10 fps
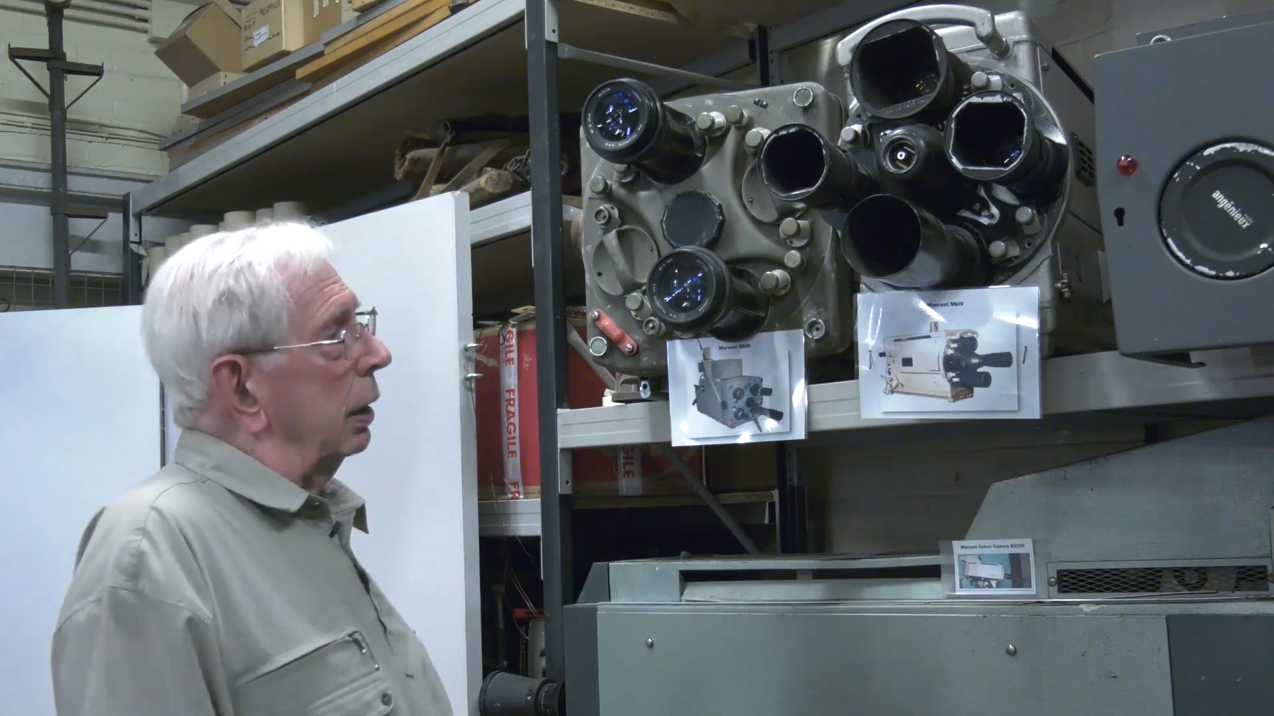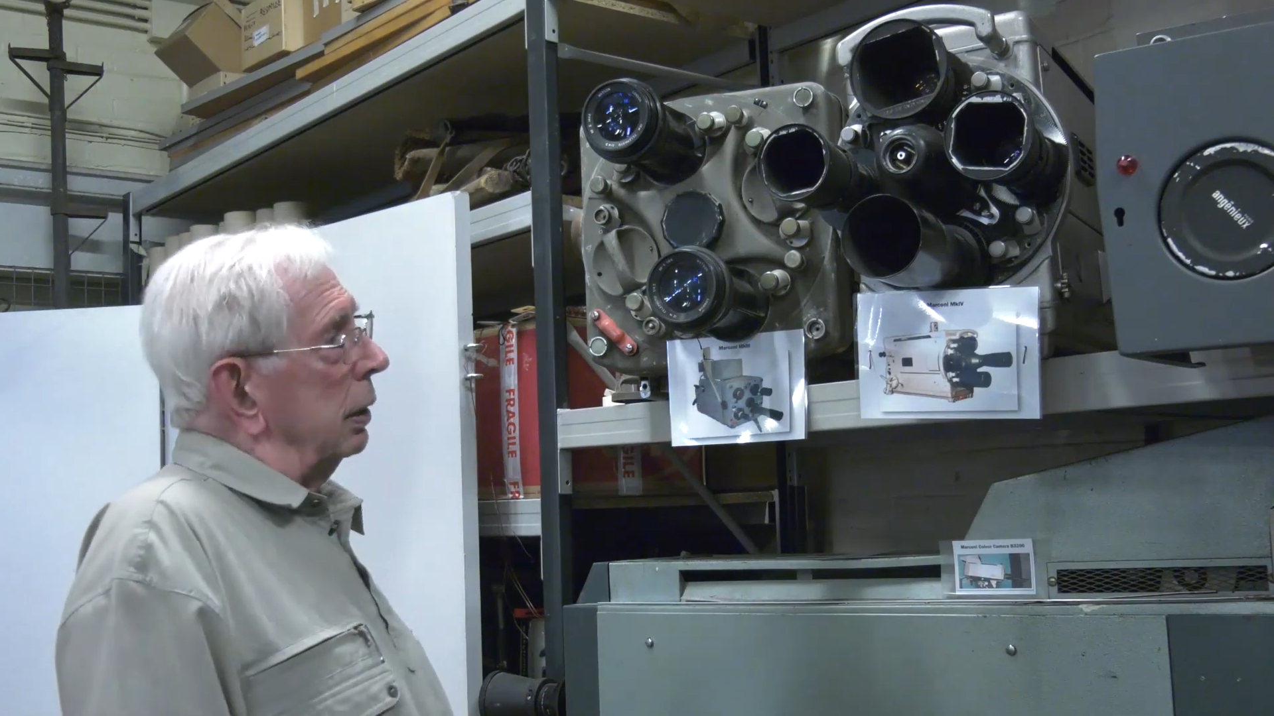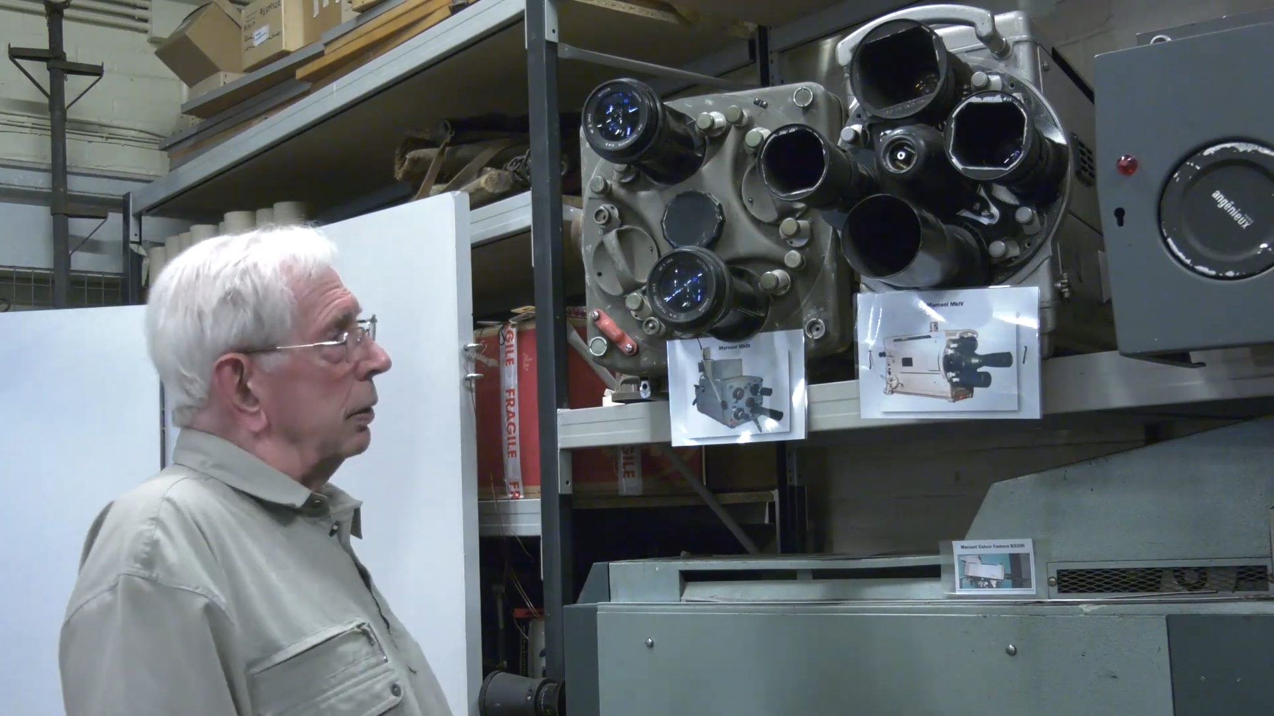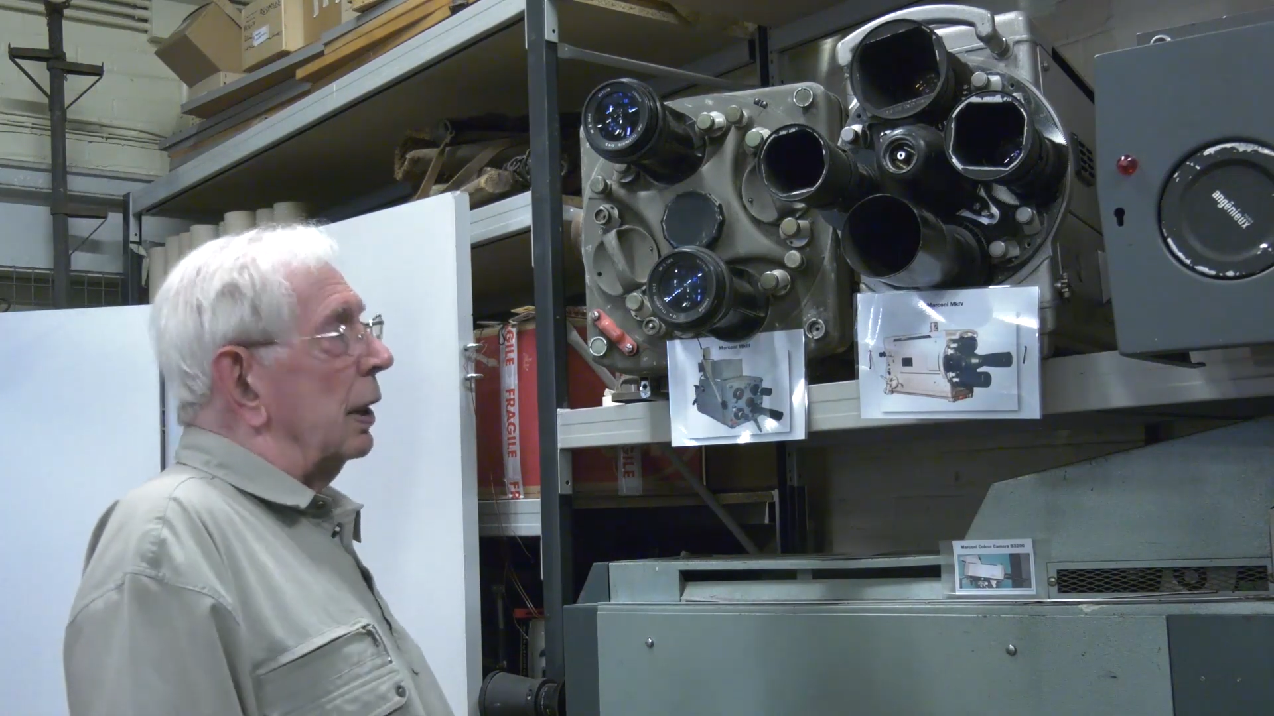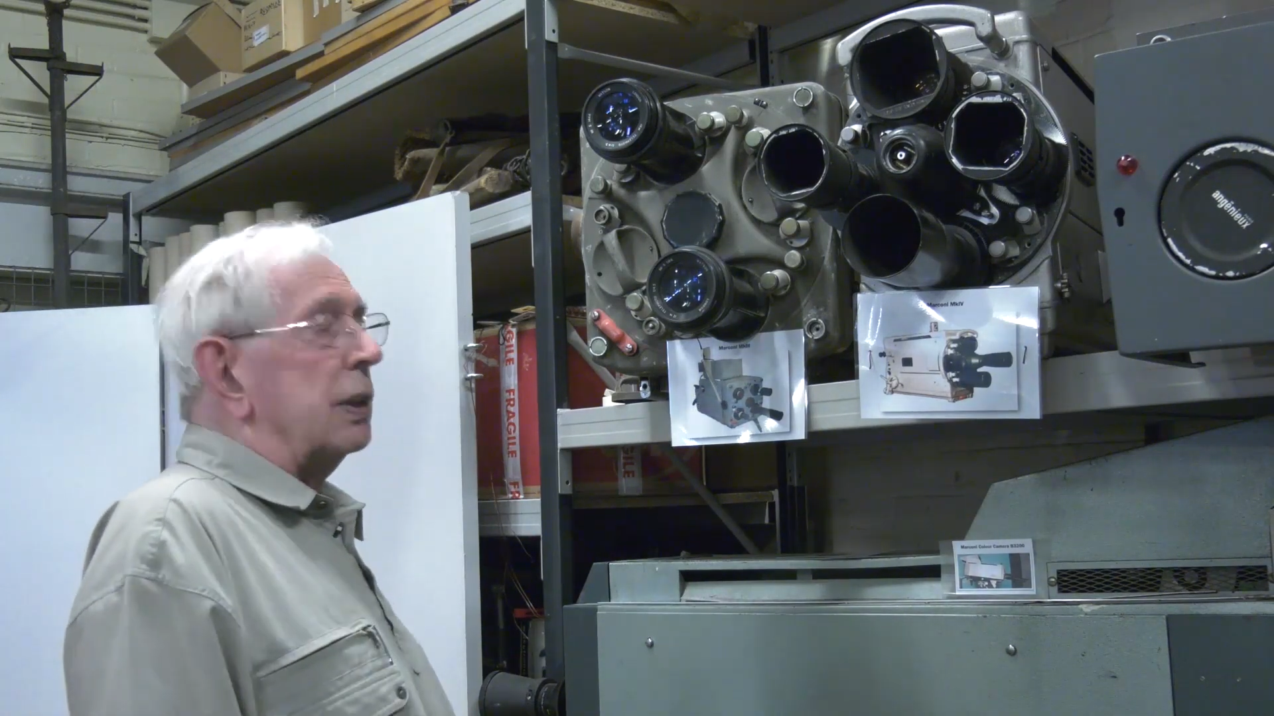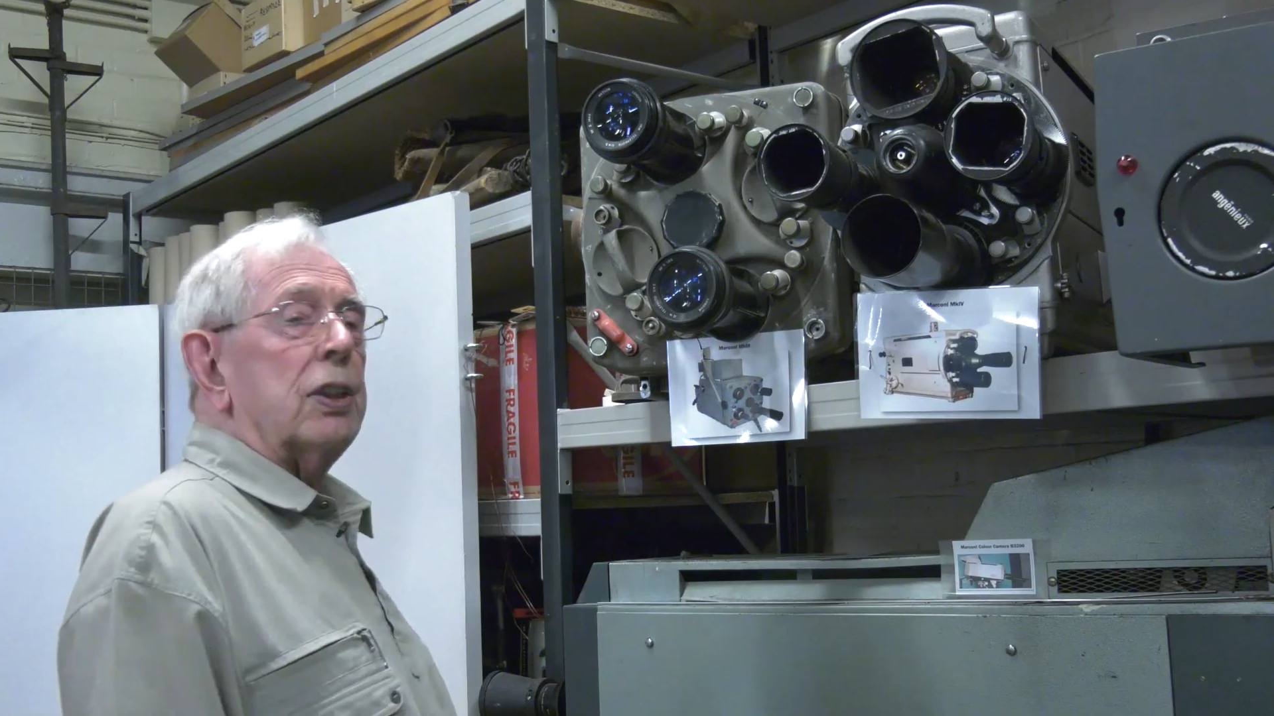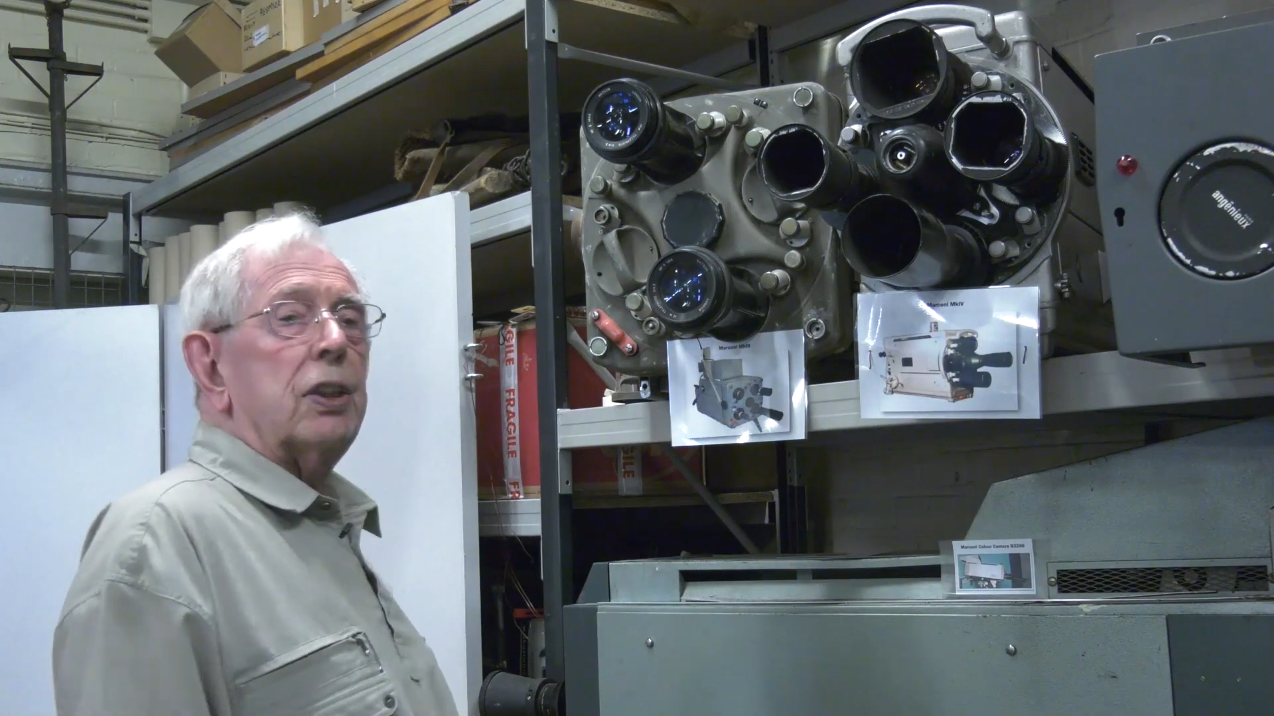United